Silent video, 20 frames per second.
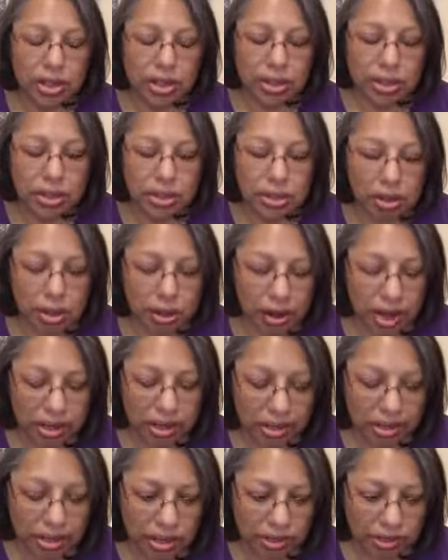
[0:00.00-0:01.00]
So go ahead
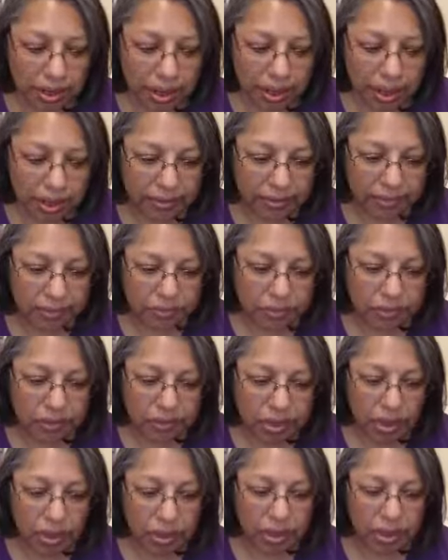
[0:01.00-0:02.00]
and do that,
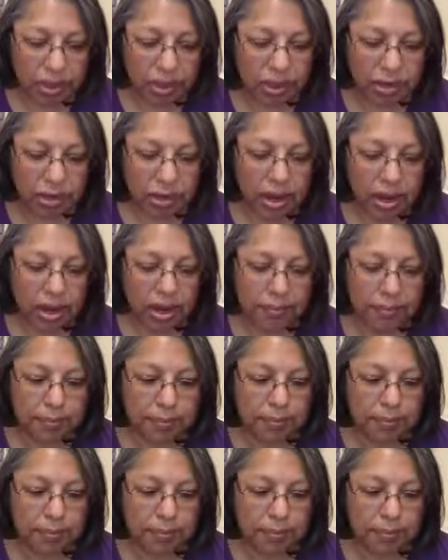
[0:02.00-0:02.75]
calling your name